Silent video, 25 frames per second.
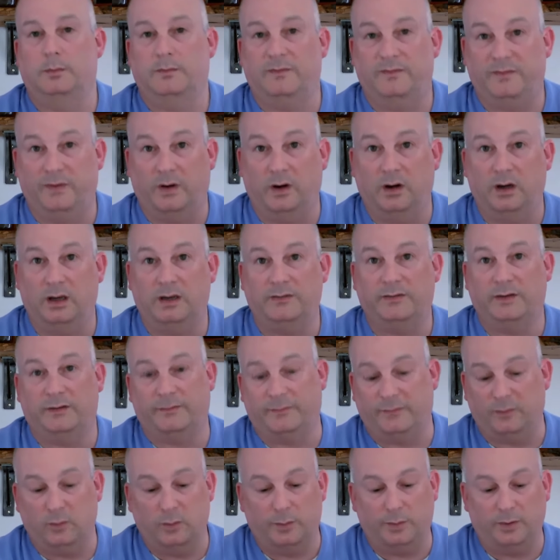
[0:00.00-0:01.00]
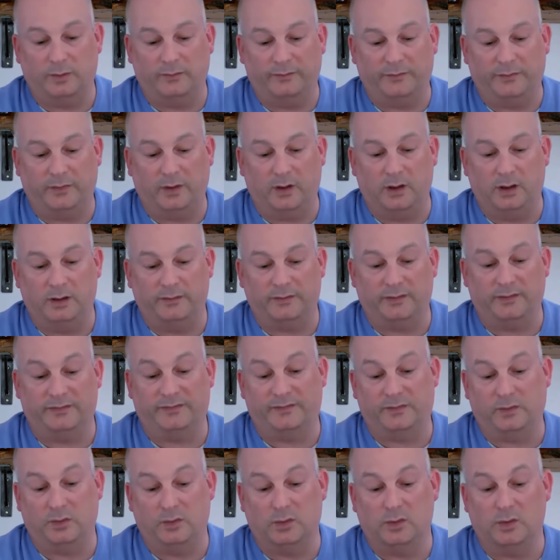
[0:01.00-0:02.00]
five, f four point five, f
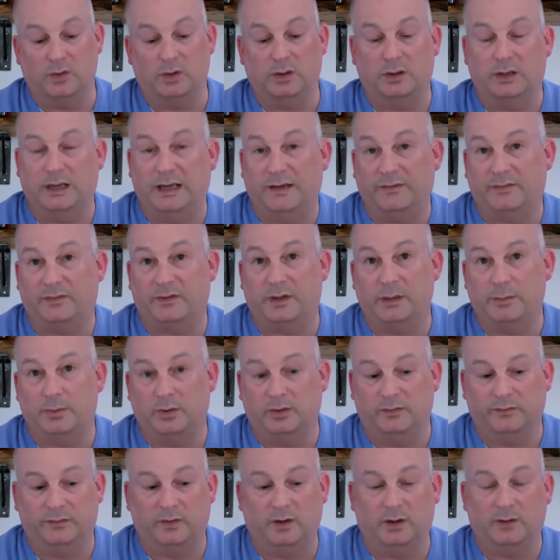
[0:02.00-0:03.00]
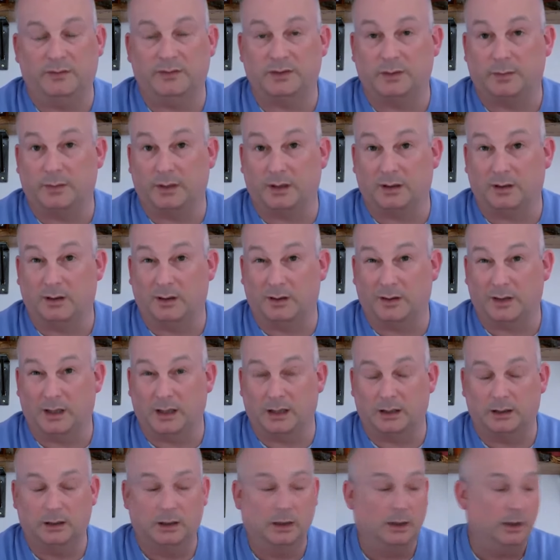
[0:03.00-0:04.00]
four, f three point five, something like that,
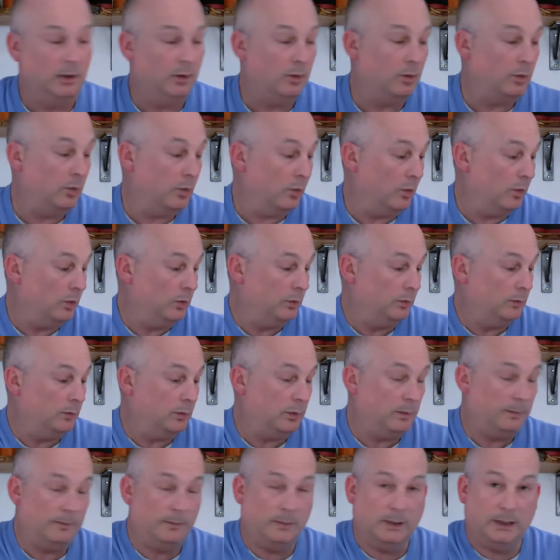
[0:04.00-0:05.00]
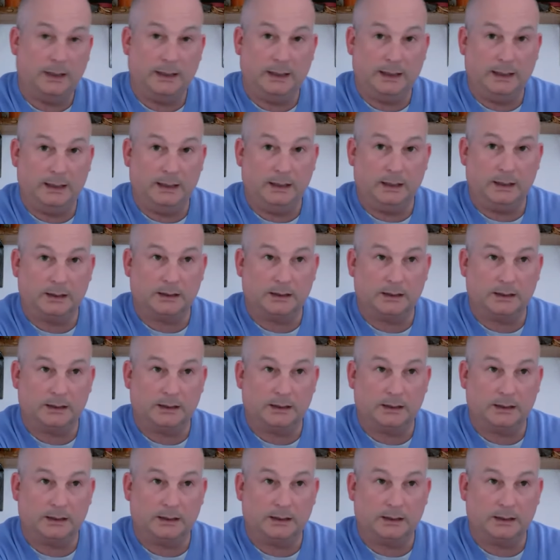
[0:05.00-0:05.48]
or in